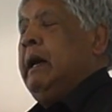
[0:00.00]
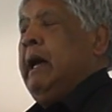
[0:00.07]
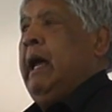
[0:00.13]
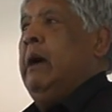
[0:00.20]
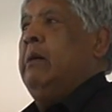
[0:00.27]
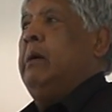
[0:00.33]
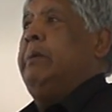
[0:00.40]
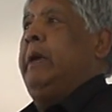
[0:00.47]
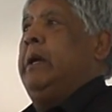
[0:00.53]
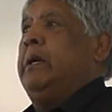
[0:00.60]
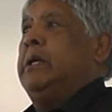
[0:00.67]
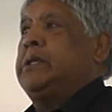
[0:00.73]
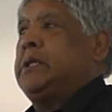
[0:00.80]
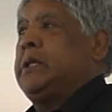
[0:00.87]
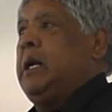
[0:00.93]
how are we going
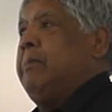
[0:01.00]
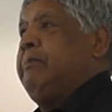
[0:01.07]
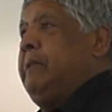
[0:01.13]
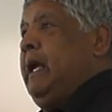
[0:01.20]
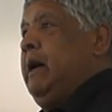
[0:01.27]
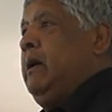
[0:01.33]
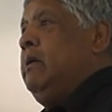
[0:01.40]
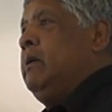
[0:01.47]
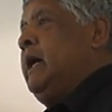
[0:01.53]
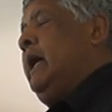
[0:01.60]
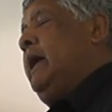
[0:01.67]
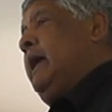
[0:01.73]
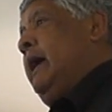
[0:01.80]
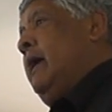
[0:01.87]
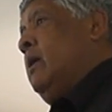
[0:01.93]
to stop that? Look
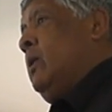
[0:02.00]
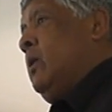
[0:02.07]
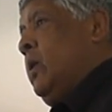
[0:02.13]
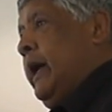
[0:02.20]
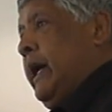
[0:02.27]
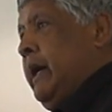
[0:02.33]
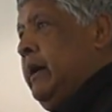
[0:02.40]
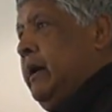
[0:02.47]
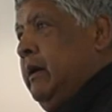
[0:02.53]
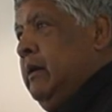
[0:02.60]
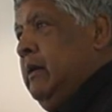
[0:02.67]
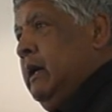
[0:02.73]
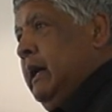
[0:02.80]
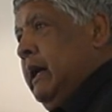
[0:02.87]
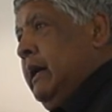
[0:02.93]
at how quick,
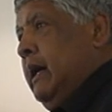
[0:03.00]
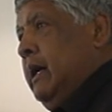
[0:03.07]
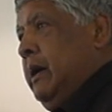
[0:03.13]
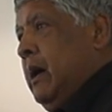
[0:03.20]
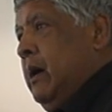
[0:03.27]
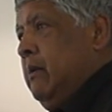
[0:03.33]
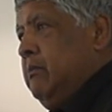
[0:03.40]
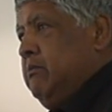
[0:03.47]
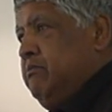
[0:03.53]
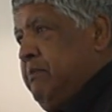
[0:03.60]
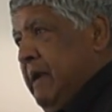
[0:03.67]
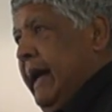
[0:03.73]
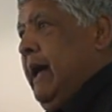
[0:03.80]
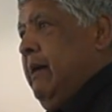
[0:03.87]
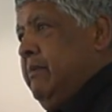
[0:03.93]
and I don't
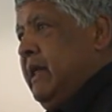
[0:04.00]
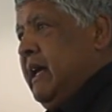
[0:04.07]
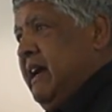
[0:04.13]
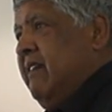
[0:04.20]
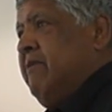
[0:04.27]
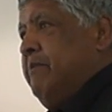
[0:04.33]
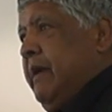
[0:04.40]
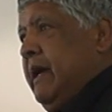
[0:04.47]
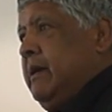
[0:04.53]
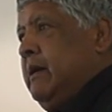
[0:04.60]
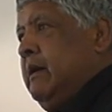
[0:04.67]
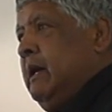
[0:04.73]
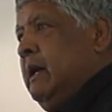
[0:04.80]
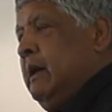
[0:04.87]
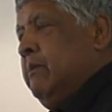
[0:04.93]
blame the government,
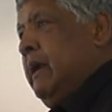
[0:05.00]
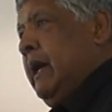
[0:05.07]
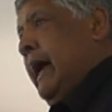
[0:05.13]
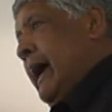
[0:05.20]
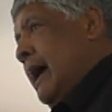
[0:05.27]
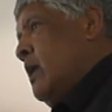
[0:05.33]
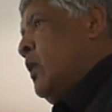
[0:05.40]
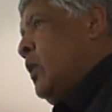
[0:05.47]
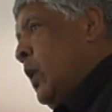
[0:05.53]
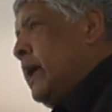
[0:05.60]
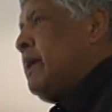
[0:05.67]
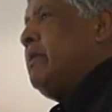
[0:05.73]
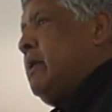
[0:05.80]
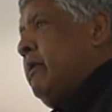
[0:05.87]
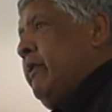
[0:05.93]
but how
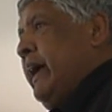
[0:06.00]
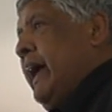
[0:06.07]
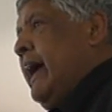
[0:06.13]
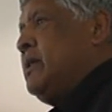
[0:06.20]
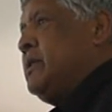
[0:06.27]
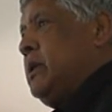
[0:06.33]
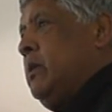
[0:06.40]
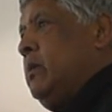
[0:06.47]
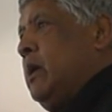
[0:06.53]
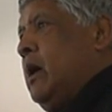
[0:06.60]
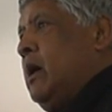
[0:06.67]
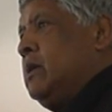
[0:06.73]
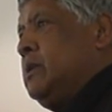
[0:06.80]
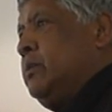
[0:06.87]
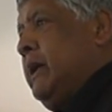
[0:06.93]
quick the reaction
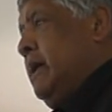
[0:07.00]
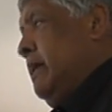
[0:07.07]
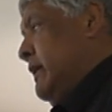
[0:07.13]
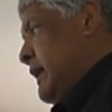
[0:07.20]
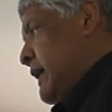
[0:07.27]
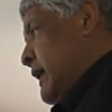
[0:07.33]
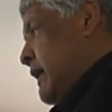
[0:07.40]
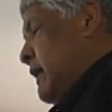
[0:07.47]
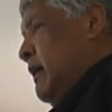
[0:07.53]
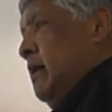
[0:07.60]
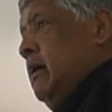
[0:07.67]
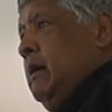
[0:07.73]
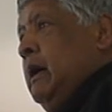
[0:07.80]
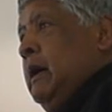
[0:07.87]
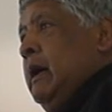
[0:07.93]
was when
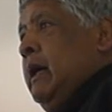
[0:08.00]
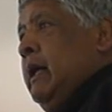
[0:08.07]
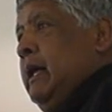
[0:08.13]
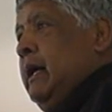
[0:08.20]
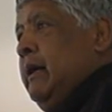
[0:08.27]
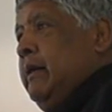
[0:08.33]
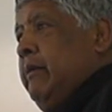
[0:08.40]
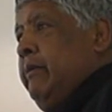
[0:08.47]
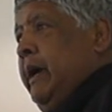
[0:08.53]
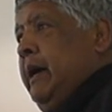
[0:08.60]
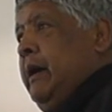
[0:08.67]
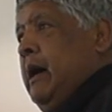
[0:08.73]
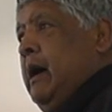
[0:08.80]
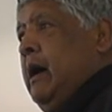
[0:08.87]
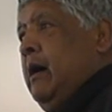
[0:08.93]
the
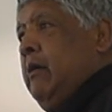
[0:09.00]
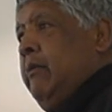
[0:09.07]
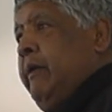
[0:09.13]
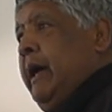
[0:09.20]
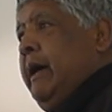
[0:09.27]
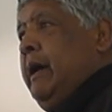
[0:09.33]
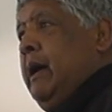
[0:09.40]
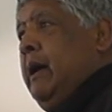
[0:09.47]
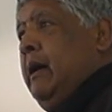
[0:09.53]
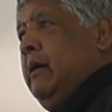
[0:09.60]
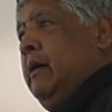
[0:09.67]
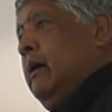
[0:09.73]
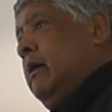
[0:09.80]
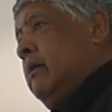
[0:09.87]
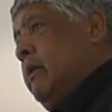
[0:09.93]
Rena ran
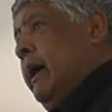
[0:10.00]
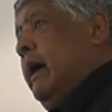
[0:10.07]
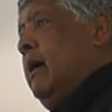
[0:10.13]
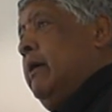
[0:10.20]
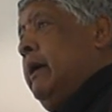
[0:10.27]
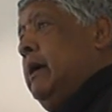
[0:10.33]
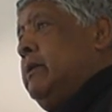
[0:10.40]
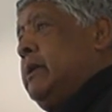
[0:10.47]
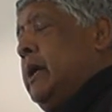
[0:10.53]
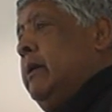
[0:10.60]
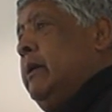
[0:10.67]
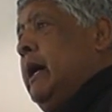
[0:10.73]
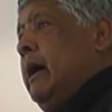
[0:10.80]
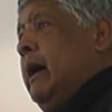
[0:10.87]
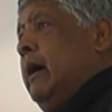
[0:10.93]
aground in
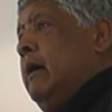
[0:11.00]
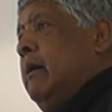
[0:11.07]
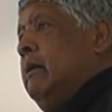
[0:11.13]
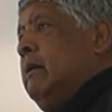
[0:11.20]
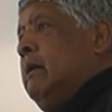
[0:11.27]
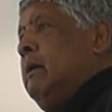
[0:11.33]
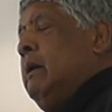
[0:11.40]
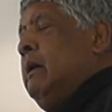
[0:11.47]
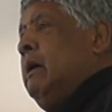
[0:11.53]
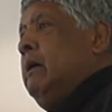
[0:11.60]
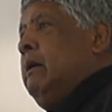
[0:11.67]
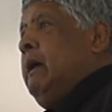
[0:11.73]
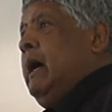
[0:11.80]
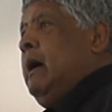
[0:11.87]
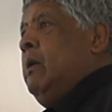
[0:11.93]
Tauranga.
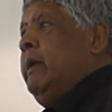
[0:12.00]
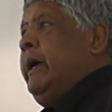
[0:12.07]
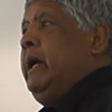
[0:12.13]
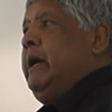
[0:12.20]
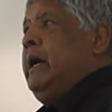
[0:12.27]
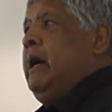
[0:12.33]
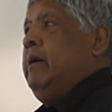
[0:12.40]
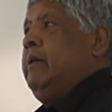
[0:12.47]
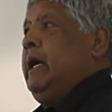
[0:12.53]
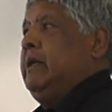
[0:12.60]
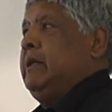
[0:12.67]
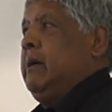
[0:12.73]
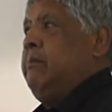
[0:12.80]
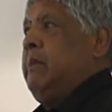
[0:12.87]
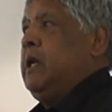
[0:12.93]
Now we know
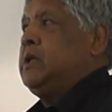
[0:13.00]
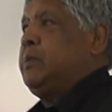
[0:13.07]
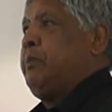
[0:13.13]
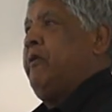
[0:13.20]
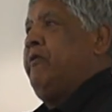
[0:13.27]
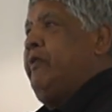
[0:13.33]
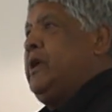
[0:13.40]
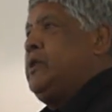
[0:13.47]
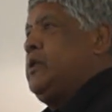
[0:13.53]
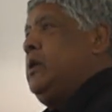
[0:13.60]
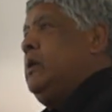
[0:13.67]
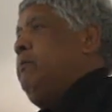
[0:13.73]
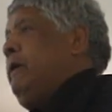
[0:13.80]
that the most professional